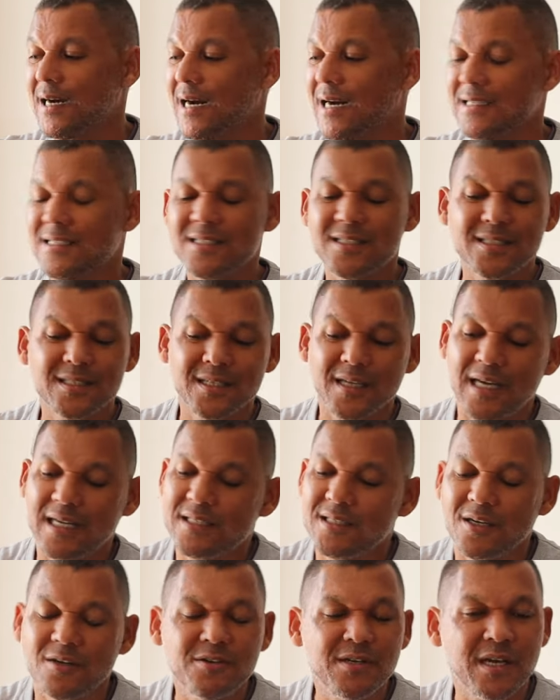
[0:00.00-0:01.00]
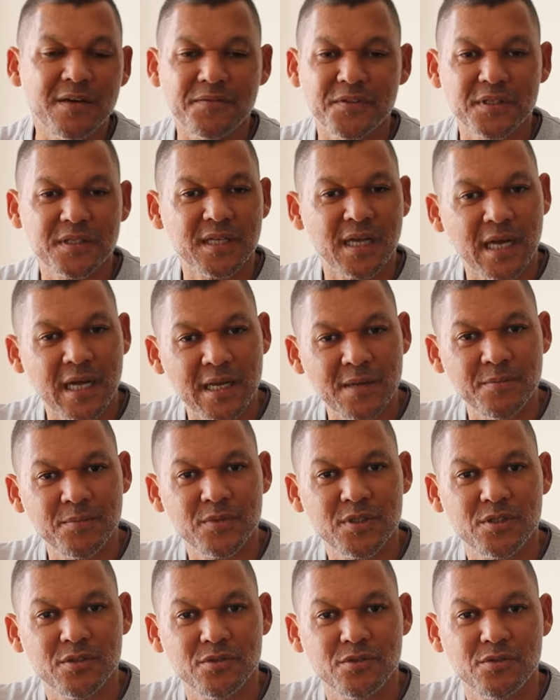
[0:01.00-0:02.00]
I don't have the
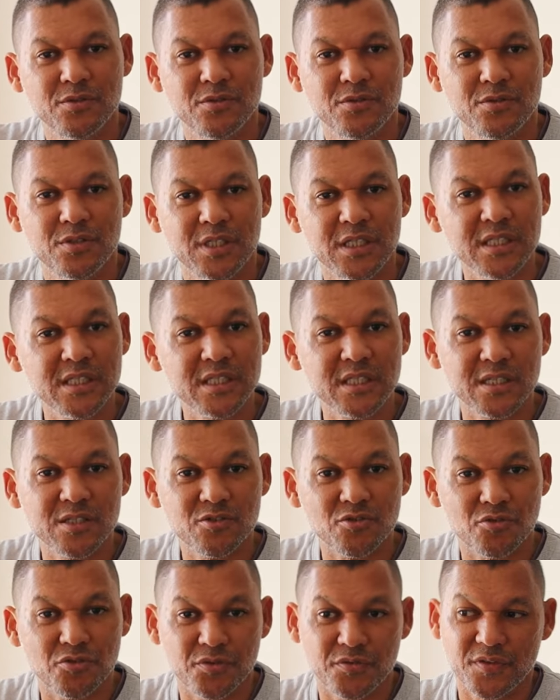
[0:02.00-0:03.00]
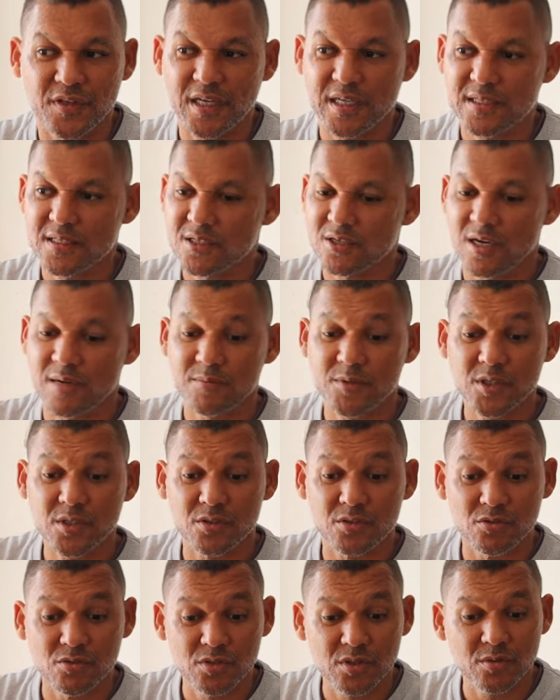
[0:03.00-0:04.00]
time to research all of that, so I'm just
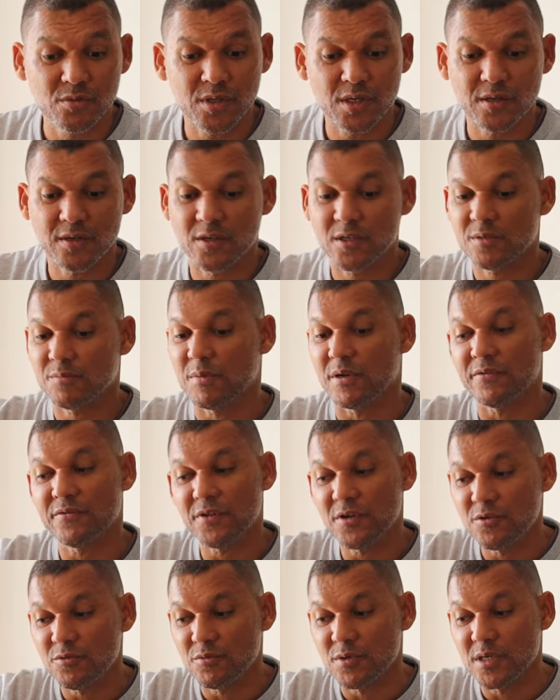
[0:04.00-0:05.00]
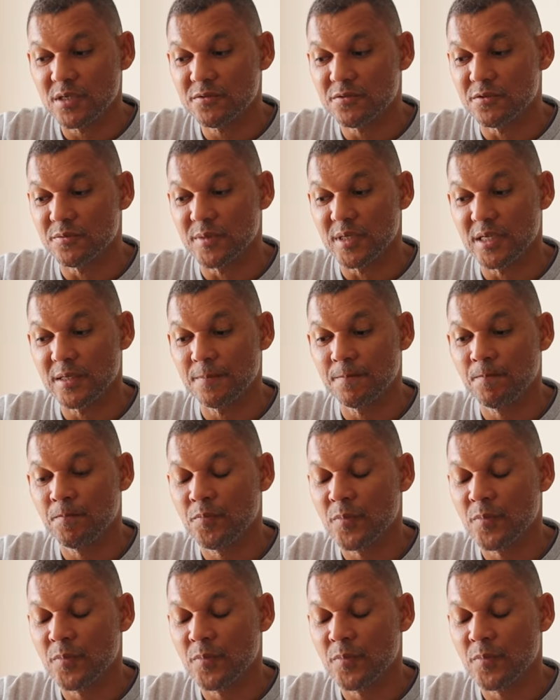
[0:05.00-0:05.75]
using what I got. My phone works for me.